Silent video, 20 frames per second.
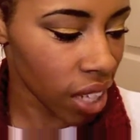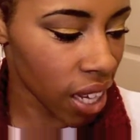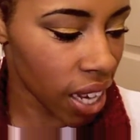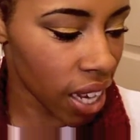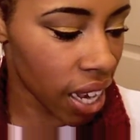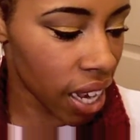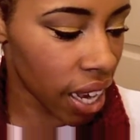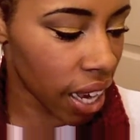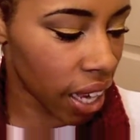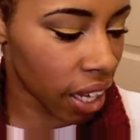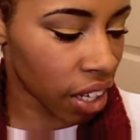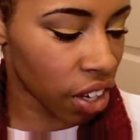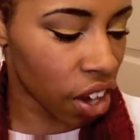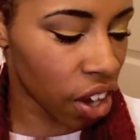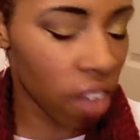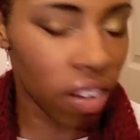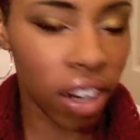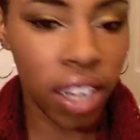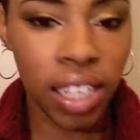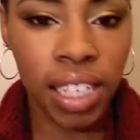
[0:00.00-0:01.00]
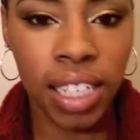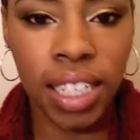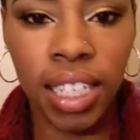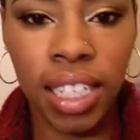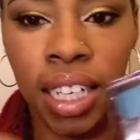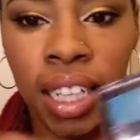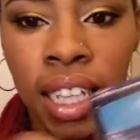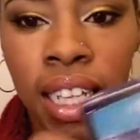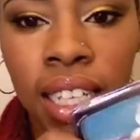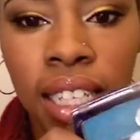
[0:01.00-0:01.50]
And y'all have already
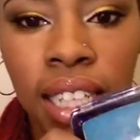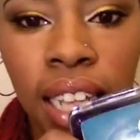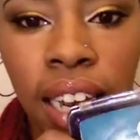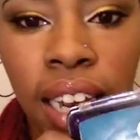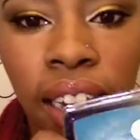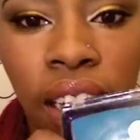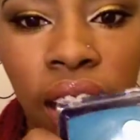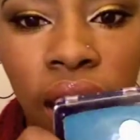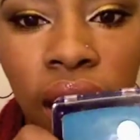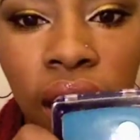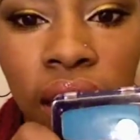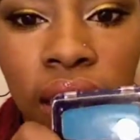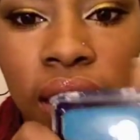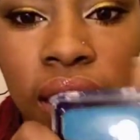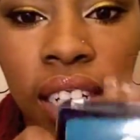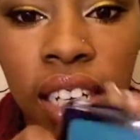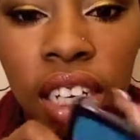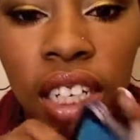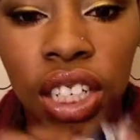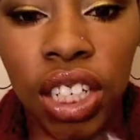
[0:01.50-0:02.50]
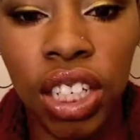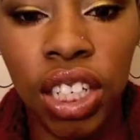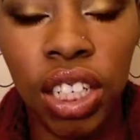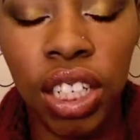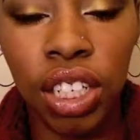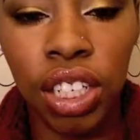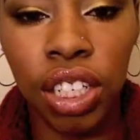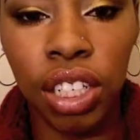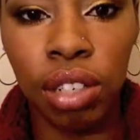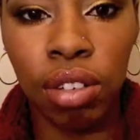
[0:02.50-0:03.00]
seen this that I got. It's just a
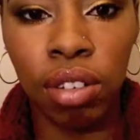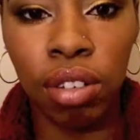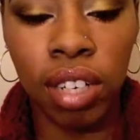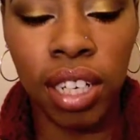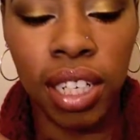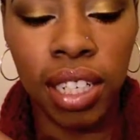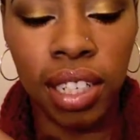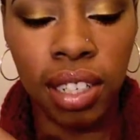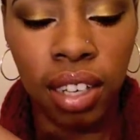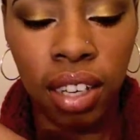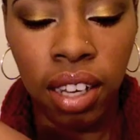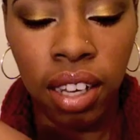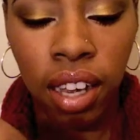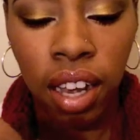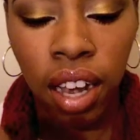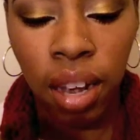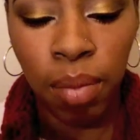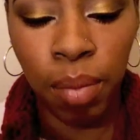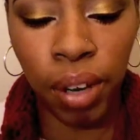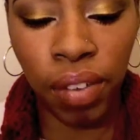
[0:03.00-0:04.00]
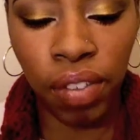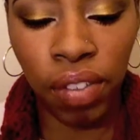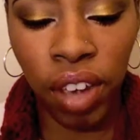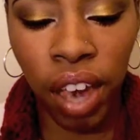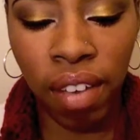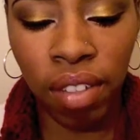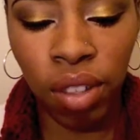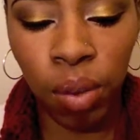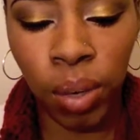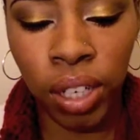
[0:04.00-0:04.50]
turquoise. But if you
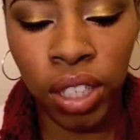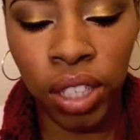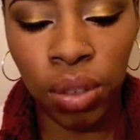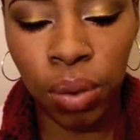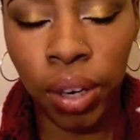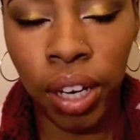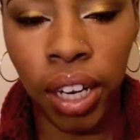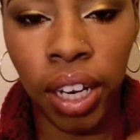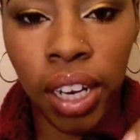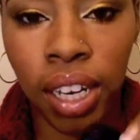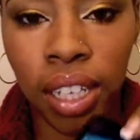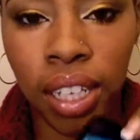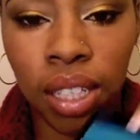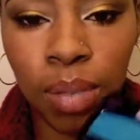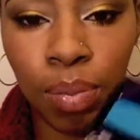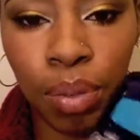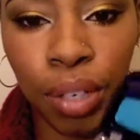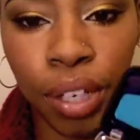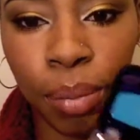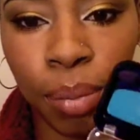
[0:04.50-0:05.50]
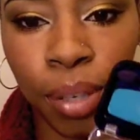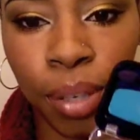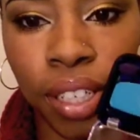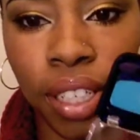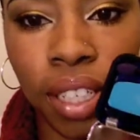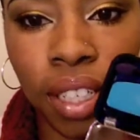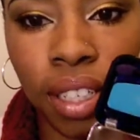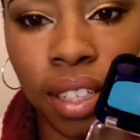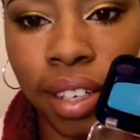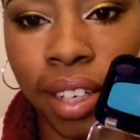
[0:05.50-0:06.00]
have the 120, it's pretty much
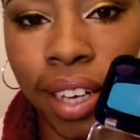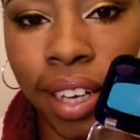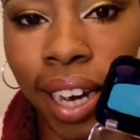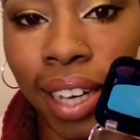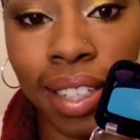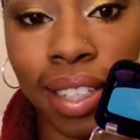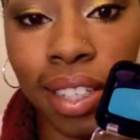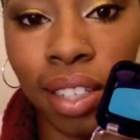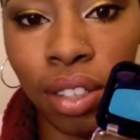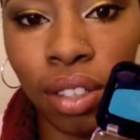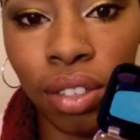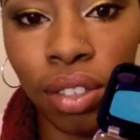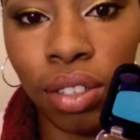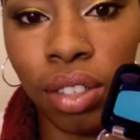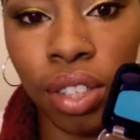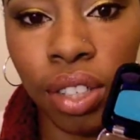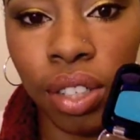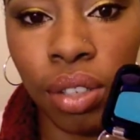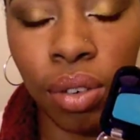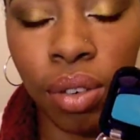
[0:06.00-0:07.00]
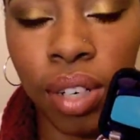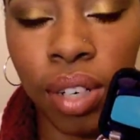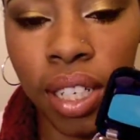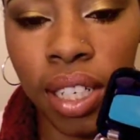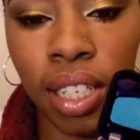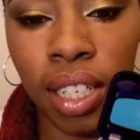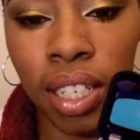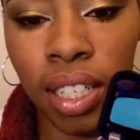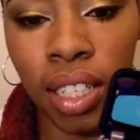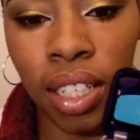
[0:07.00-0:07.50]
an identical turquoise.
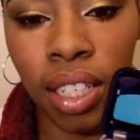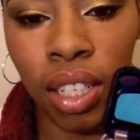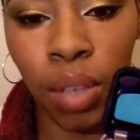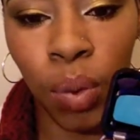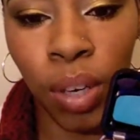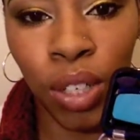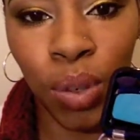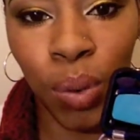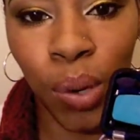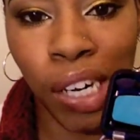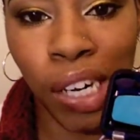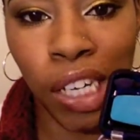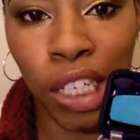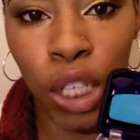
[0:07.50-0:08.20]
So it's in the 120.